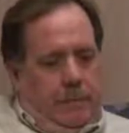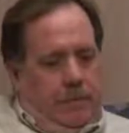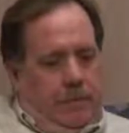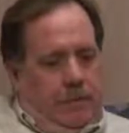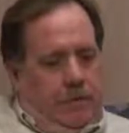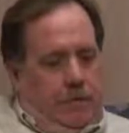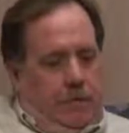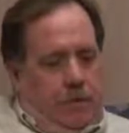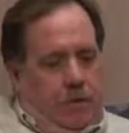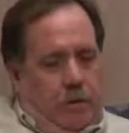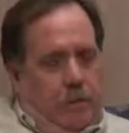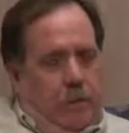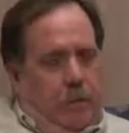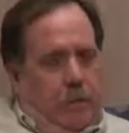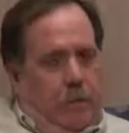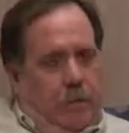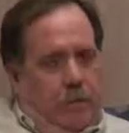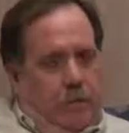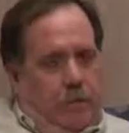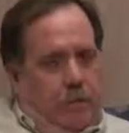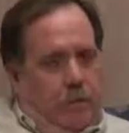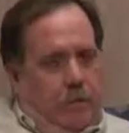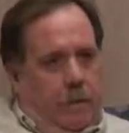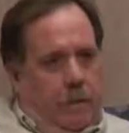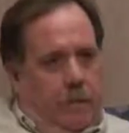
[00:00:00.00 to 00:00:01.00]
the charge
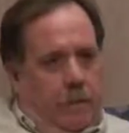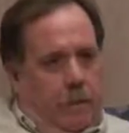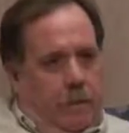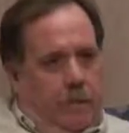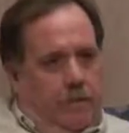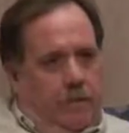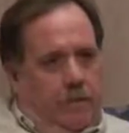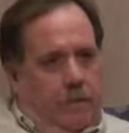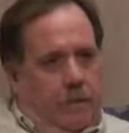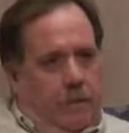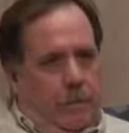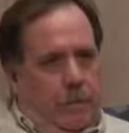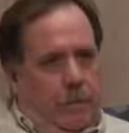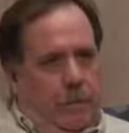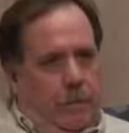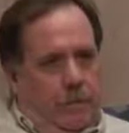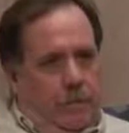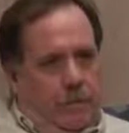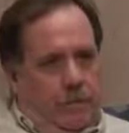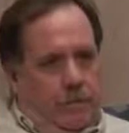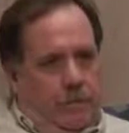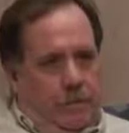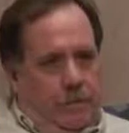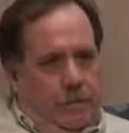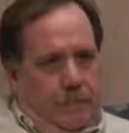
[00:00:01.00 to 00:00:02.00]
from Lorenzo
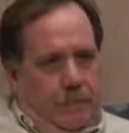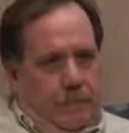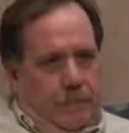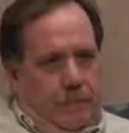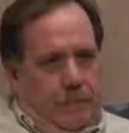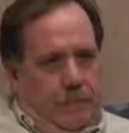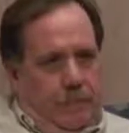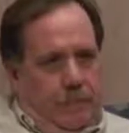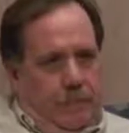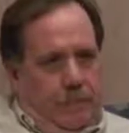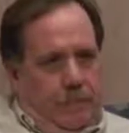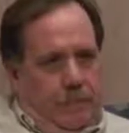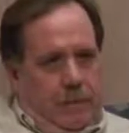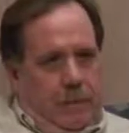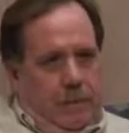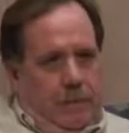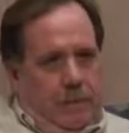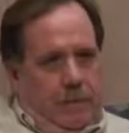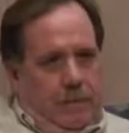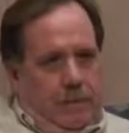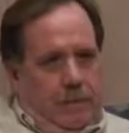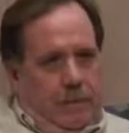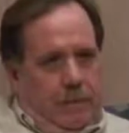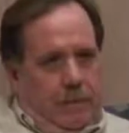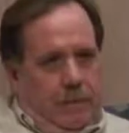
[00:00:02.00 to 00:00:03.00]
was
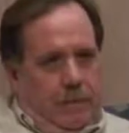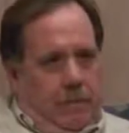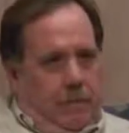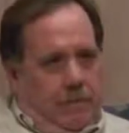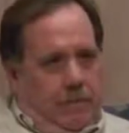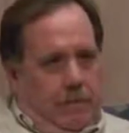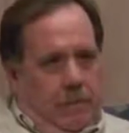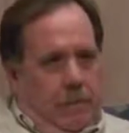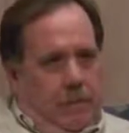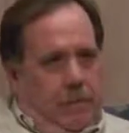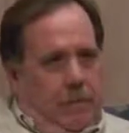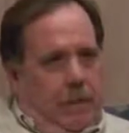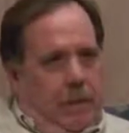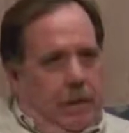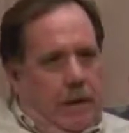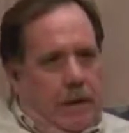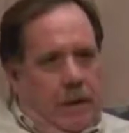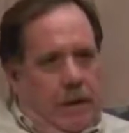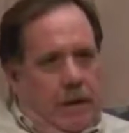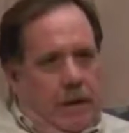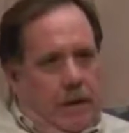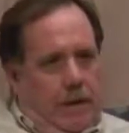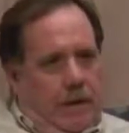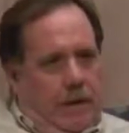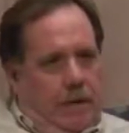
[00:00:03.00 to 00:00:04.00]
there are no gray
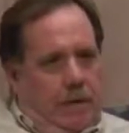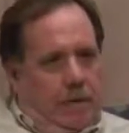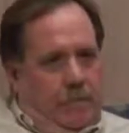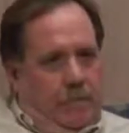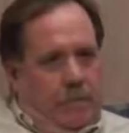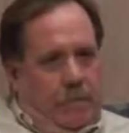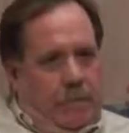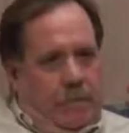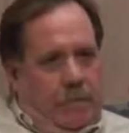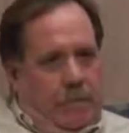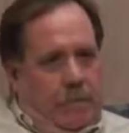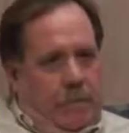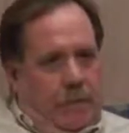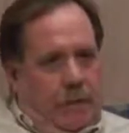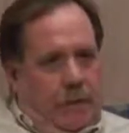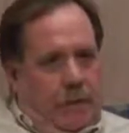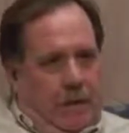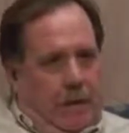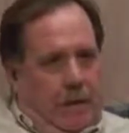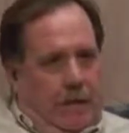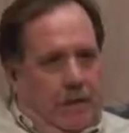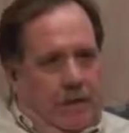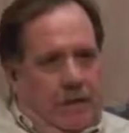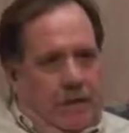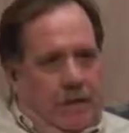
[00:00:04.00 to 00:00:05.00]
areas within our
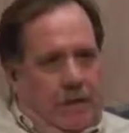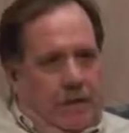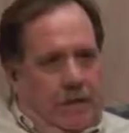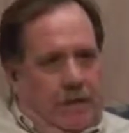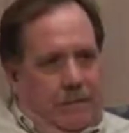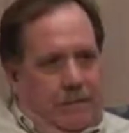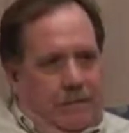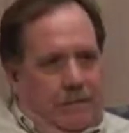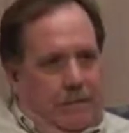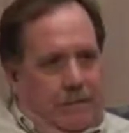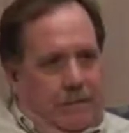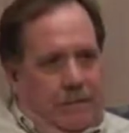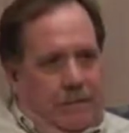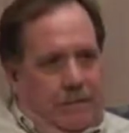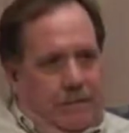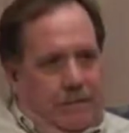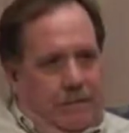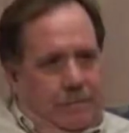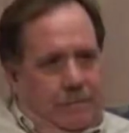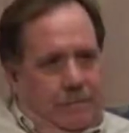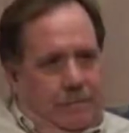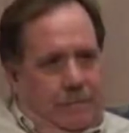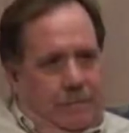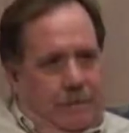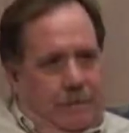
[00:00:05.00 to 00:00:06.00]
contracts.
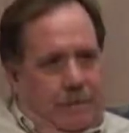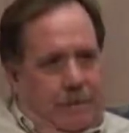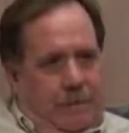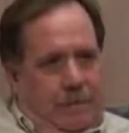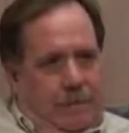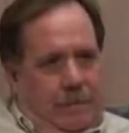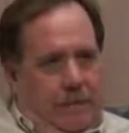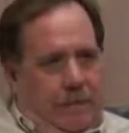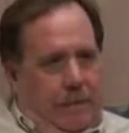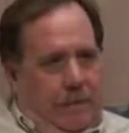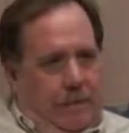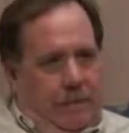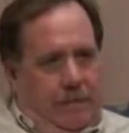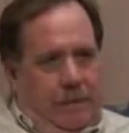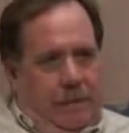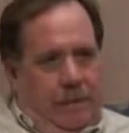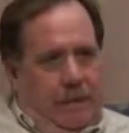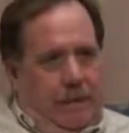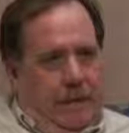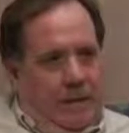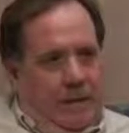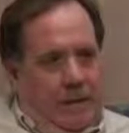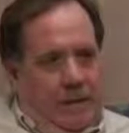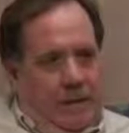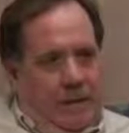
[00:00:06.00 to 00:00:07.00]
Everything's
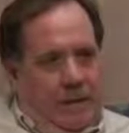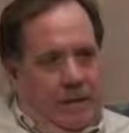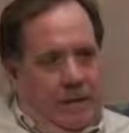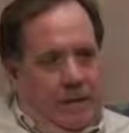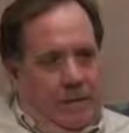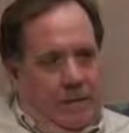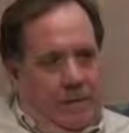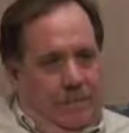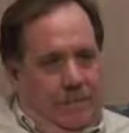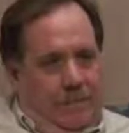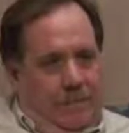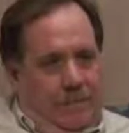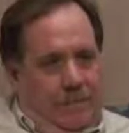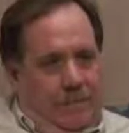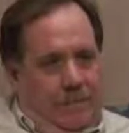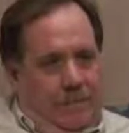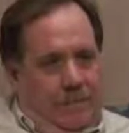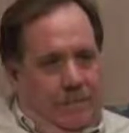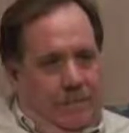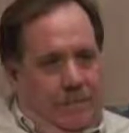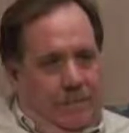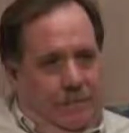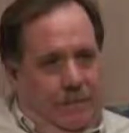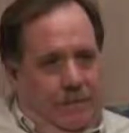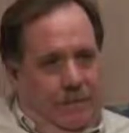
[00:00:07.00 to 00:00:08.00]
black and white.
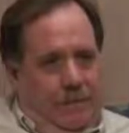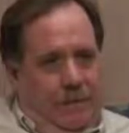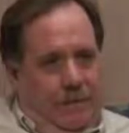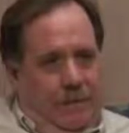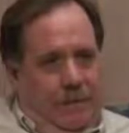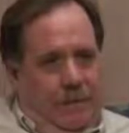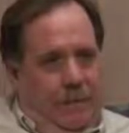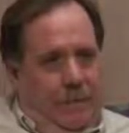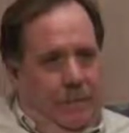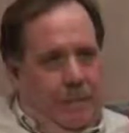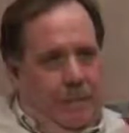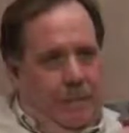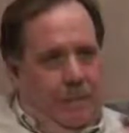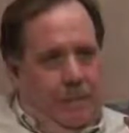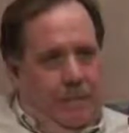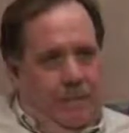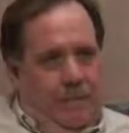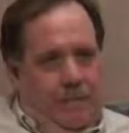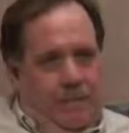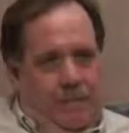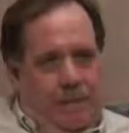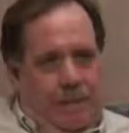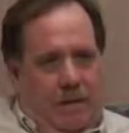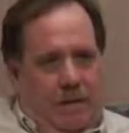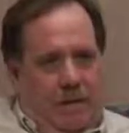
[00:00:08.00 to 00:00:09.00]
So any
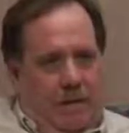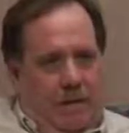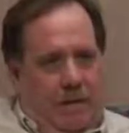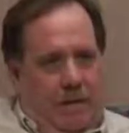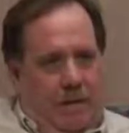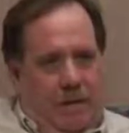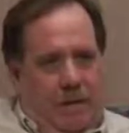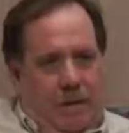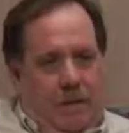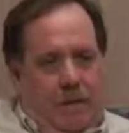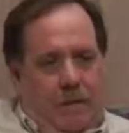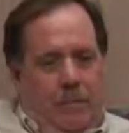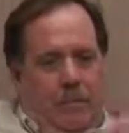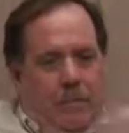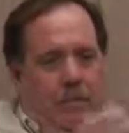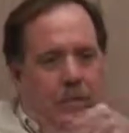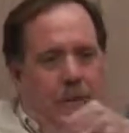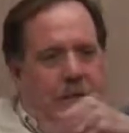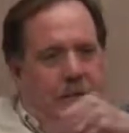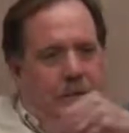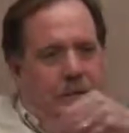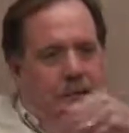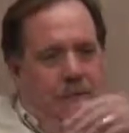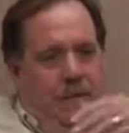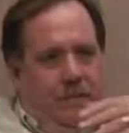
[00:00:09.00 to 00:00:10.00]
past
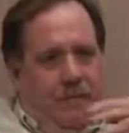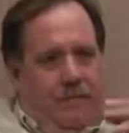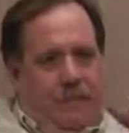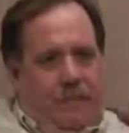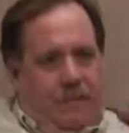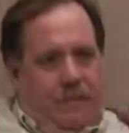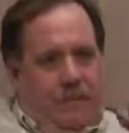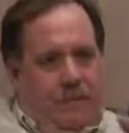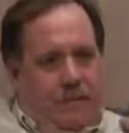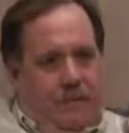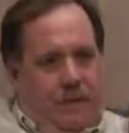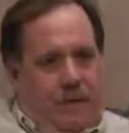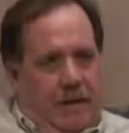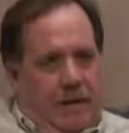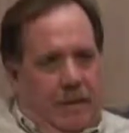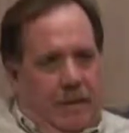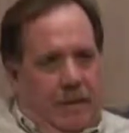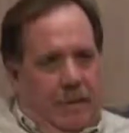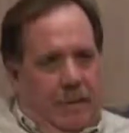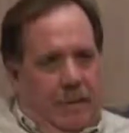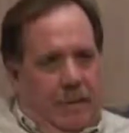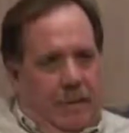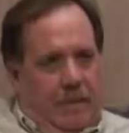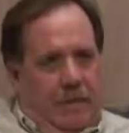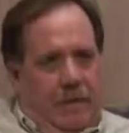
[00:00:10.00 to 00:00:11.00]
practice, if it's not
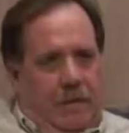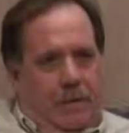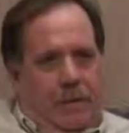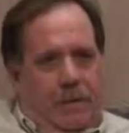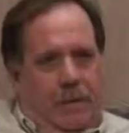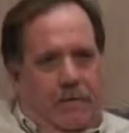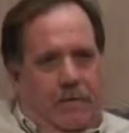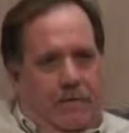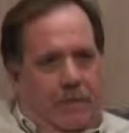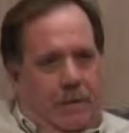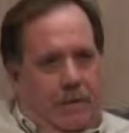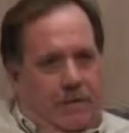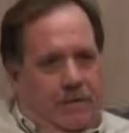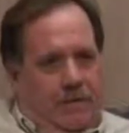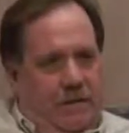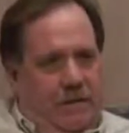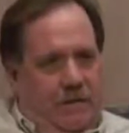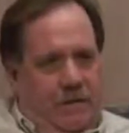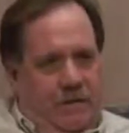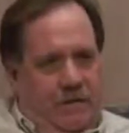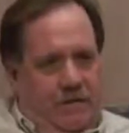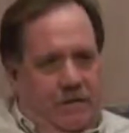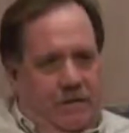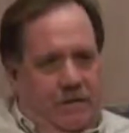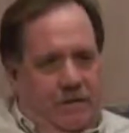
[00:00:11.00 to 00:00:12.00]
in the book, it doesn't
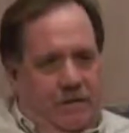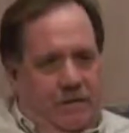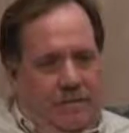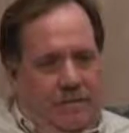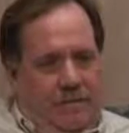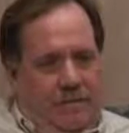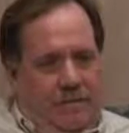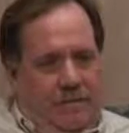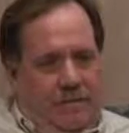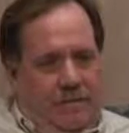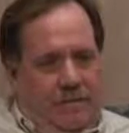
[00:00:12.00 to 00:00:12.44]
exist.